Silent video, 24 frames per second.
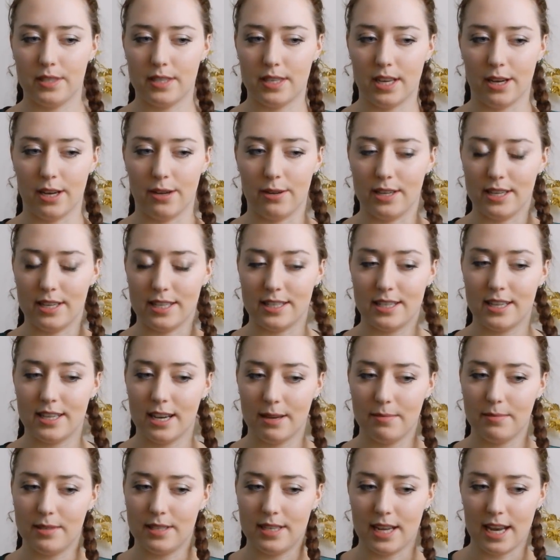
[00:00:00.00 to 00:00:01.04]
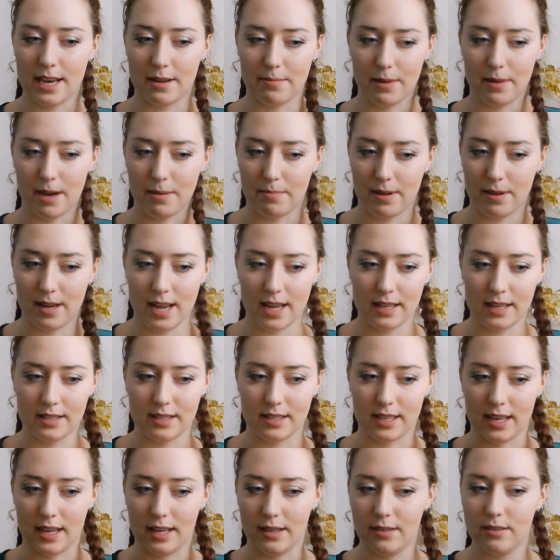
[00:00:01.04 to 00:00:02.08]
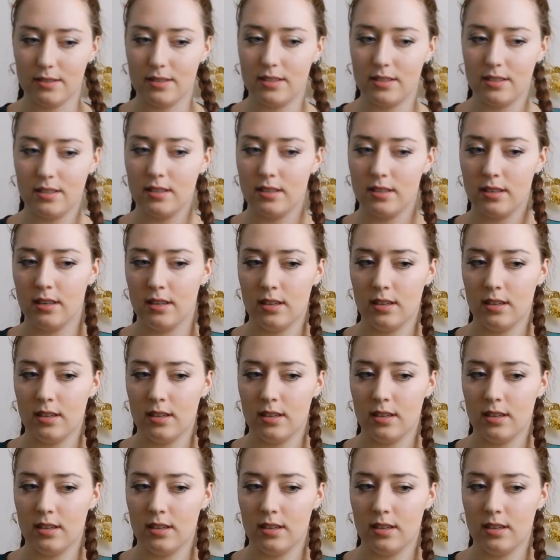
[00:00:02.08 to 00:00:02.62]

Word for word: So it's time to take my plaits out